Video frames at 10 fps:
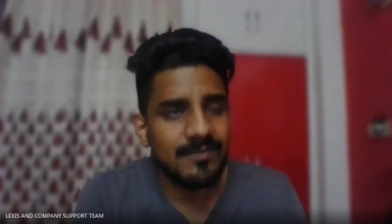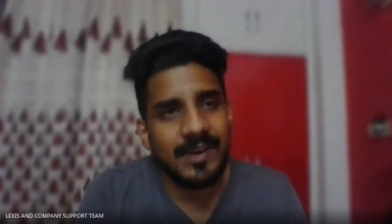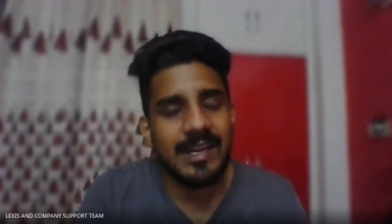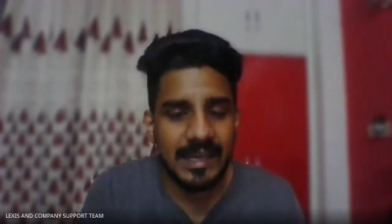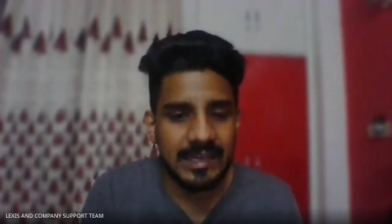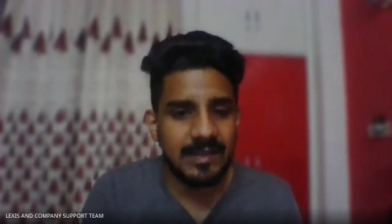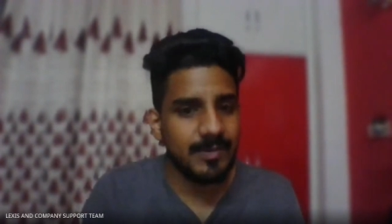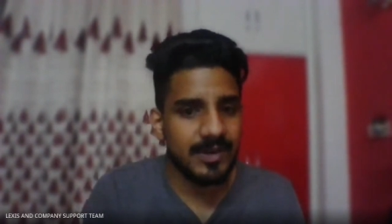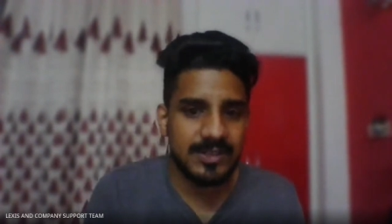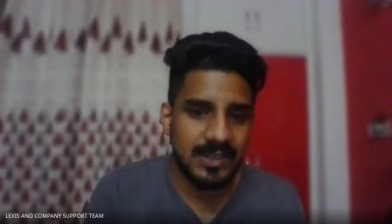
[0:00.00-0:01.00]
when any
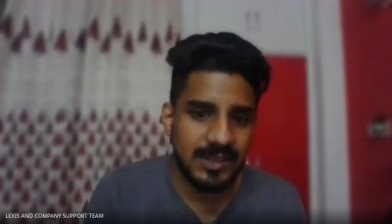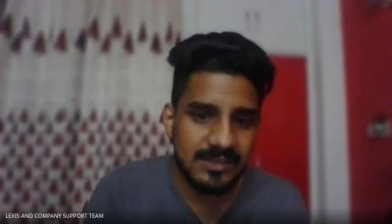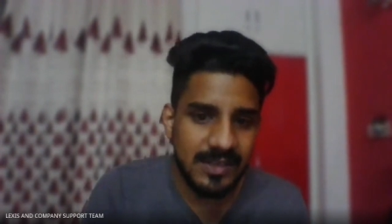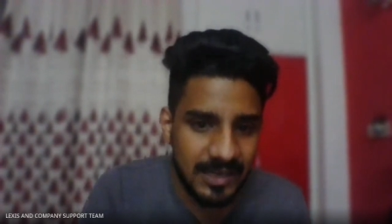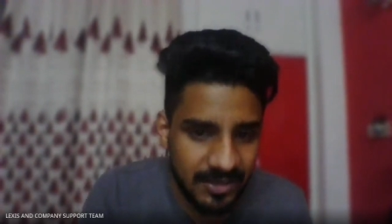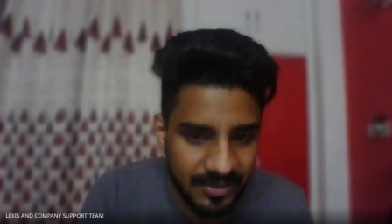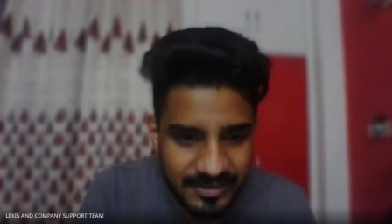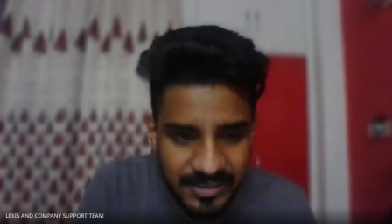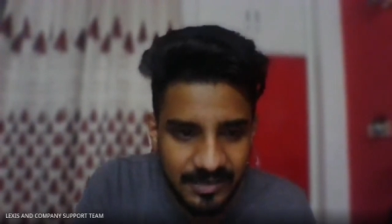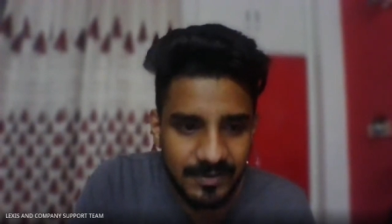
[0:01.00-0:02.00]
person is
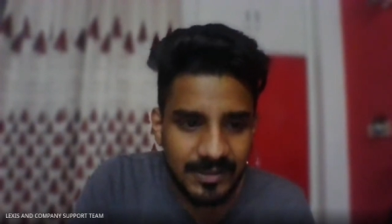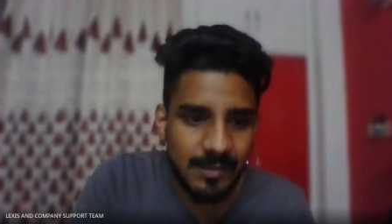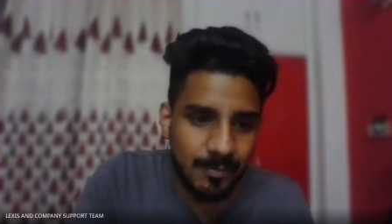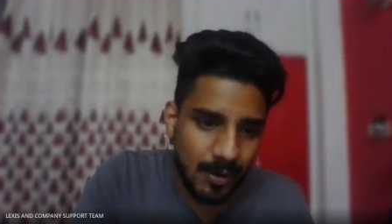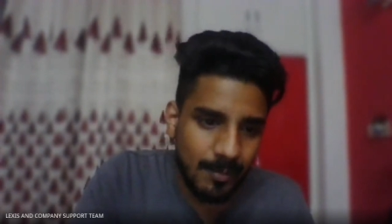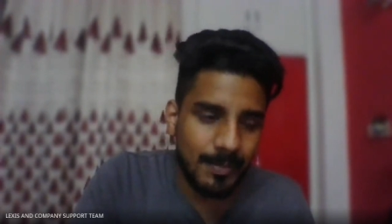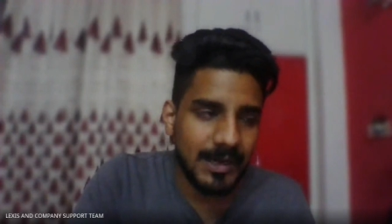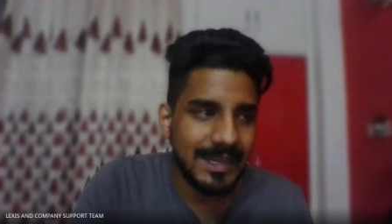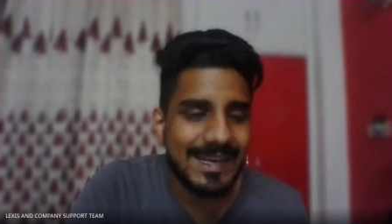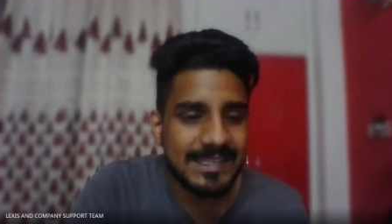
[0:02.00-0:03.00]
entrusted with the
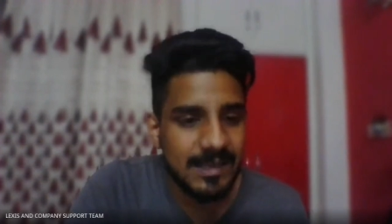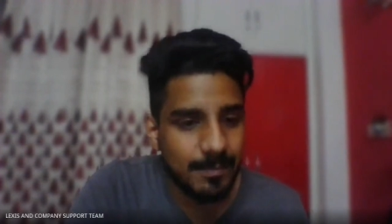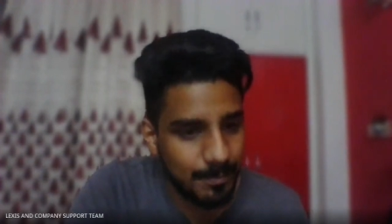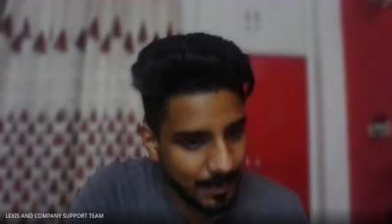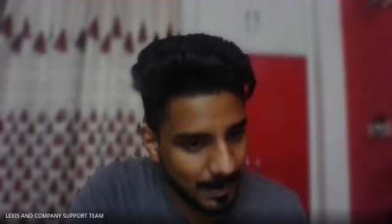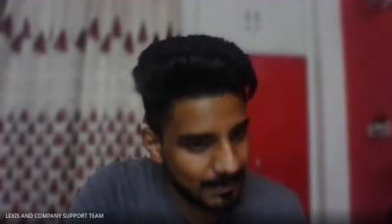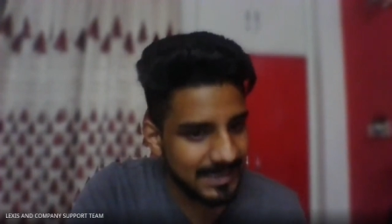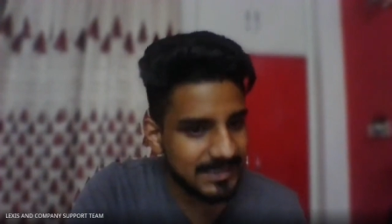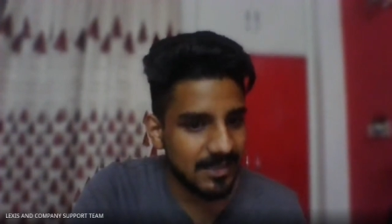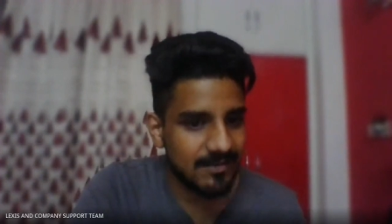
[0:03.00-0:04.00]
property as a
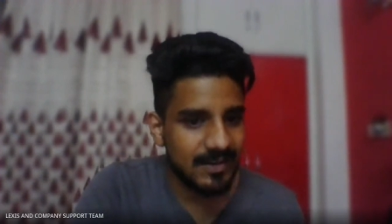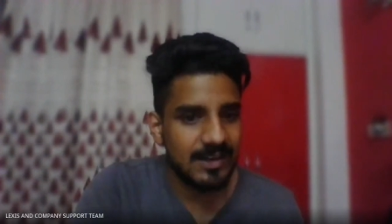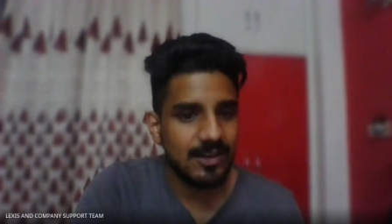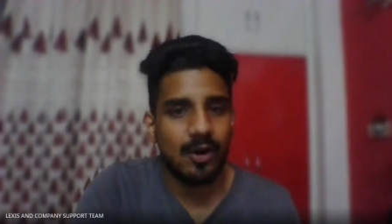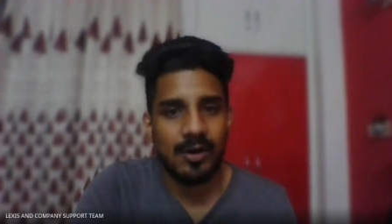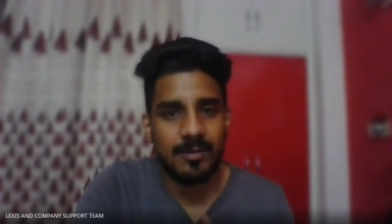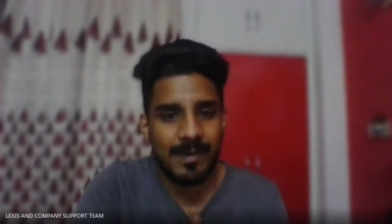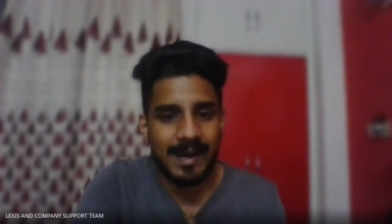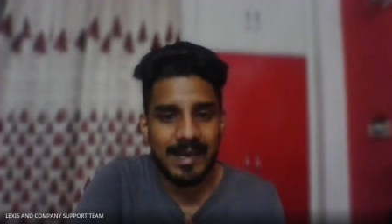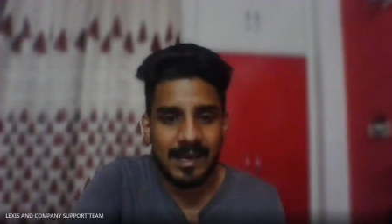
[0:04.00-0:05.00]
public servant or
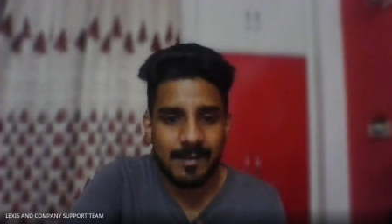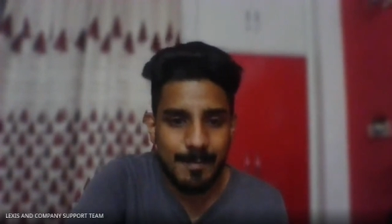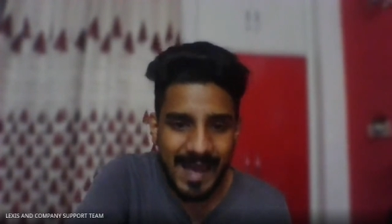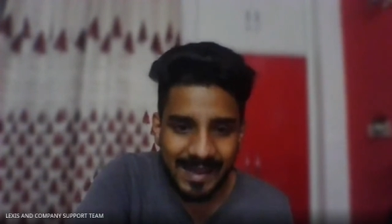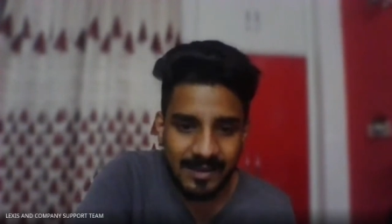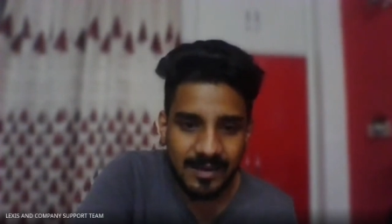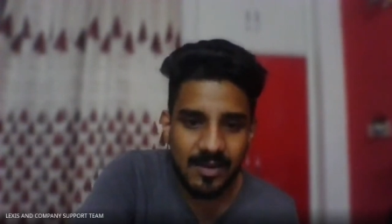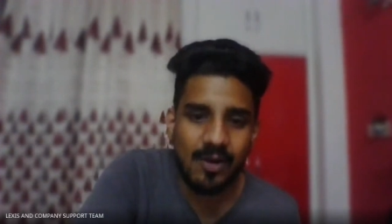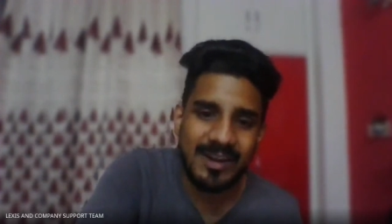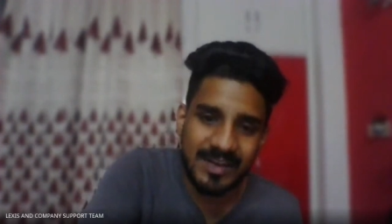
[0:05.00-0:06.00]
by a banker
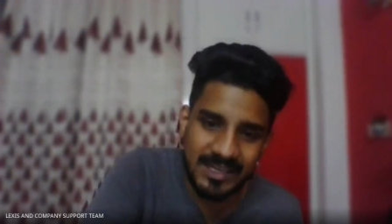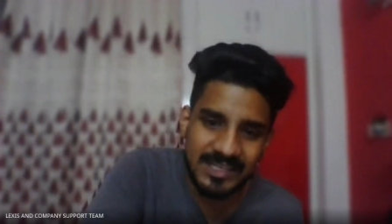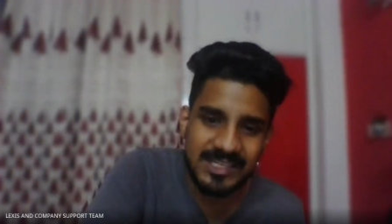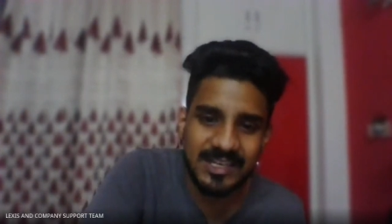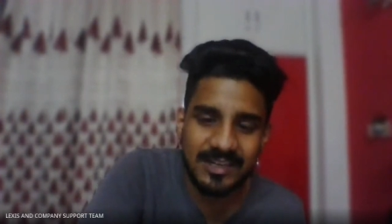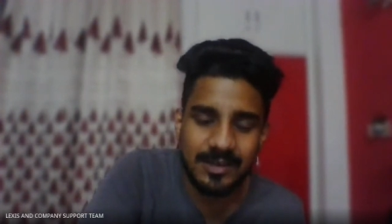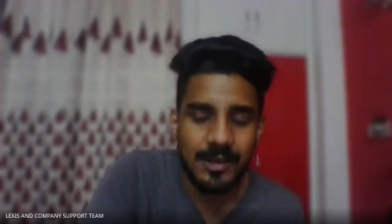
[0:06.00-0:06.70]
or an agent,